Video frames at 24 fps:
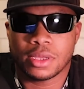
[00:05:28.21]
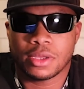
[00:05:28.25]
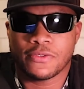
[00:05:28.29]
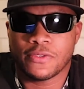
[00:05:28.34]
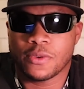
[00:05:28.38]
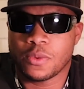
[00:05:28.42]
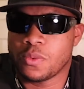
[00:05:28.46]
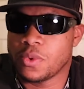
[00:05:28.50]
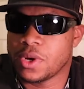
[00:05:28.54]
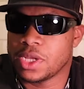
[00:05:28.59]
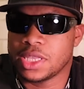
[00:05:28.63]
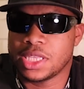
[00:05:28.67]

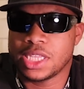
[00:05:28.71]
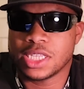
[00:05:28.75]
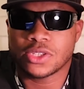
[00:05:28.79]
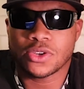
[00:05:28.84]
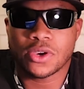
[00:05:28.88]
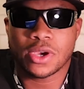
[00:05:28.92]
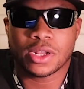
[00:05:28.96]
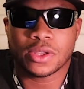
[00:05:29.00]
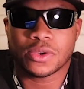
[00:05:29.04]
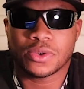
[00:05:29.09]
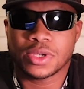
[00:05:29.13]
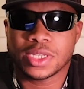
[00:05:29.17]
from what this
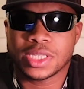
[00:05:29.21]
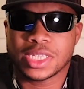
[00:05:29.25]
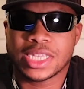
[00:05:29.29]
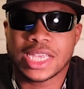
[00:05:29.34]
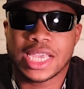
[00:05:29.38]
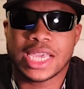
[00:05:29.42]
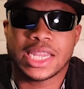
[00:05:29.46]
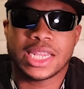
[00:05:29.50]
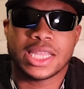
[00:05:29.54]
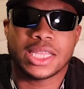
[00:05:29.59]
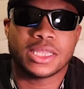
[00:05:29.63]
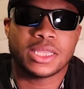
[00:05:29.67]
article is
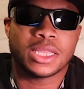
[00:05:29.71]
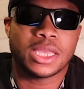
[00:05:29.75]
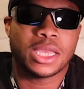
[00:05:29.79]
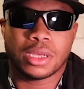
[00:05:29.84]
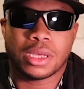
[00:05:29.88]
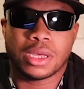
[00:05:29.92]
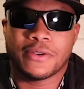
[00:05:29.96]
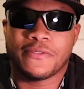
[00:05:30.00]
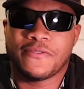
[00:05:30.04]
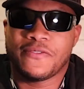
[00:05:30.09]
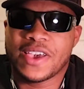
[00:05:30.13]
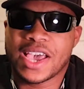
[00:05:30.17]
stating,
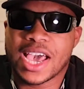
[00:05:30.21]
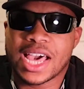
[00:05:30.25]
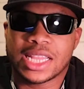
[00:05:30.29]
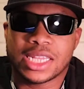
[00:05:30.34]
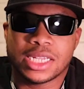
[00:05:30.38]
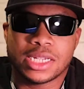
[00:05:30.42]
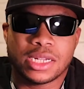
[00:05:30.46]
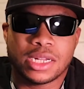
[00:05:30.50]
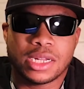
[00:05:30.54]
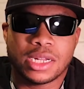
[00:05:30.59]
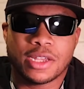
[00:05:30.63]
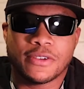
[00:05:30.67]
a
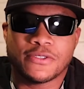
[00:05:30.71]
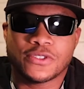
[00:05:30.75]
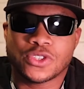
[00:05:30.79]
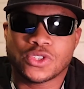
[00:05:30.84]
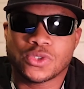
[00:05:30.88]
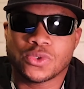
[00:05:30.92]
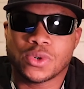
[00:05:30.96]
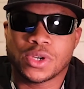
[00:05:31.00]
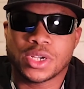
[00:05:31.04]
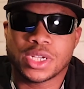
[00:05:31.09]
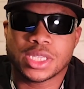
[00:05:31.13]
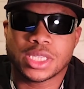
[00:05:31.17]
valid enough
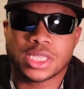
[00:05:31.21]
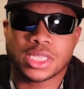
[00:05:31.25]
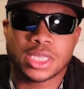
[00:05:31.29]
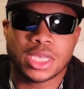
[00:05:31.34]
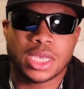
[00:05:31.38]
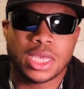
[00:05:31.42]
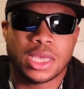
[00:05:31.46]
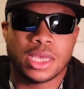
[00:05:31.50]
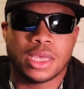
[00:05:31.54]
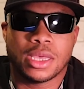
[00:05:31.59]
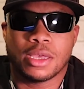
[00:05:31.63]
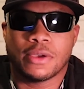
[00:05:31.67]
source
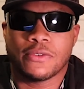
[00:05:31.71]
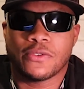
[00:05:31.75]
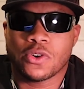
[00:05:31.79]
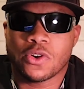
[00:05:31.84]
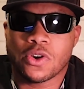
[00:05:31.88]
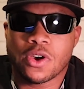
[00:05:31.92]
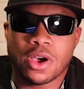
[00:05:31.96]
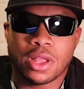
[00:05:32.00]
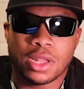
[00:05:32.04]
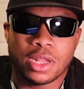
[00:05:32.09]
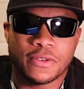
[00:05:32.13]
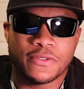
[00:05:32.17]
for
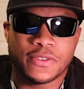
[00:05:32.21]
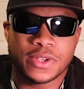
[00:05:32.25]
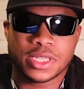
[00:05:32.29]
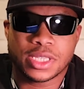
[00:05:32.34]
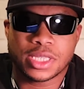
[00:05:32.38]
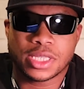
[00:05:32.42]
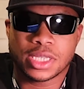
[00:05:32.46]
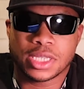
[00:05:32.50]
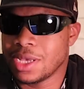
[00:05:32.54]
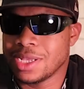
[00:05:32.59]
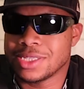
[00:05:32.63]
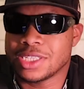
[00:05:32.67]
all of
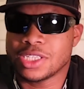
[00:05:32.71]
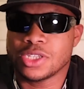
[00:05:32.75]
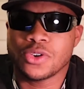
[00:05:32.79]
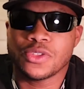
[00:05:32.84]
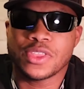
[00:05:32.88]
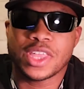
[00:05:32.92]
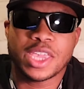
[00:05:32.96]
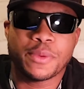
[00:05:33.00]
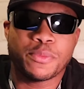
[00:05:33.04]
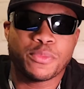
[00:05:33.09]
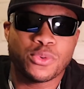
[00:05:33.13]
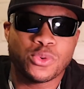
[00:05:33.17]
us until
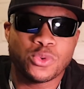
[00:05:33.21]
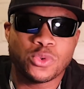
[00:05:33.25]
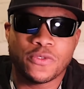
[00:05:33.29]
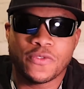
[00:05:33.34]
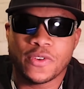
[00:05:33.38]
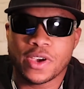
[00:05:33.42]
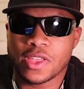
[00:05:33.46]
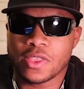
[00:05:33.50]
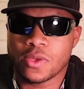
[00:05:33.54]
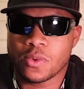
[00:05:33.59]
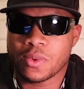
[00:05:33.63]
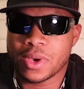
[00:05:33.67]
they prove
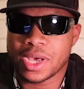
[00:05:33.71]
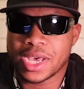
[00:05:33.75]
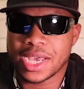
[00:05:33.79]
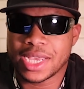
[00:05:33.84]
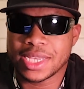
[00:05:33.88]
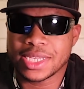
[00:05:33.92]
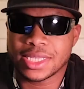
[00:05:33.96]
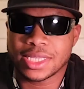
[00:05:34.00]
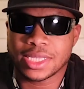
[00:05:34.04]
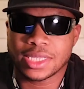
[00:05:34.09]
otherwise.